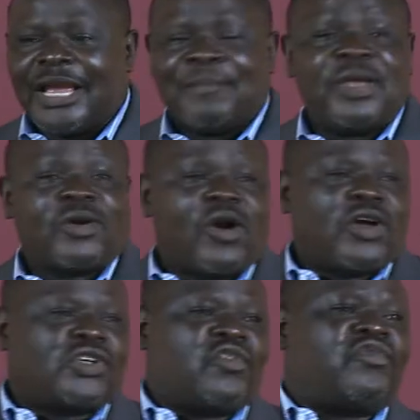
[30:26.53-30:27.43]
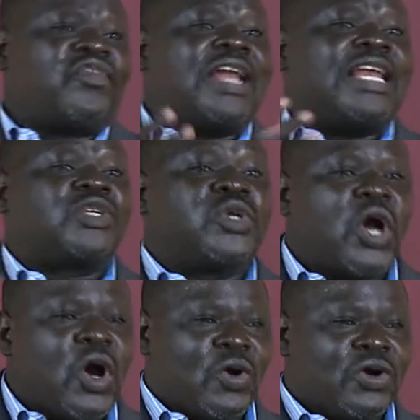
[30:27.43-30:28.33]
because of failure to
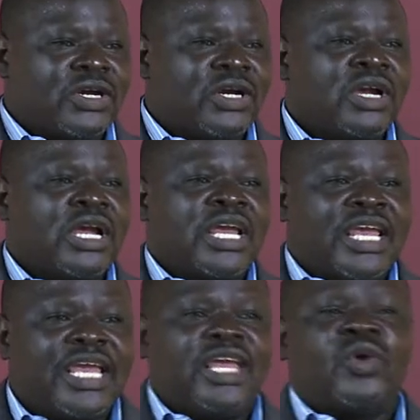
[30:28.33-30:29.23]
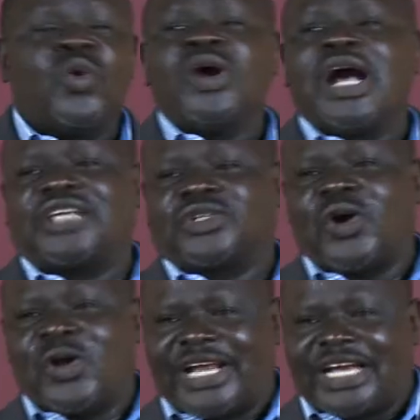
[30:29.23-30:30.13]
know He who has
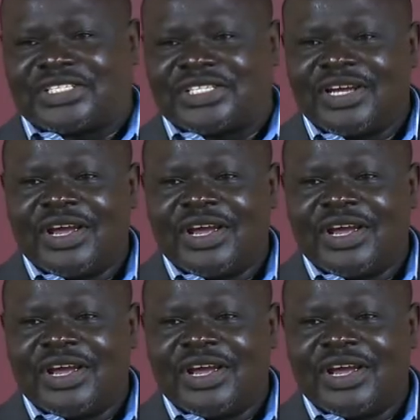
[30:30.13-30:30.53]
called us,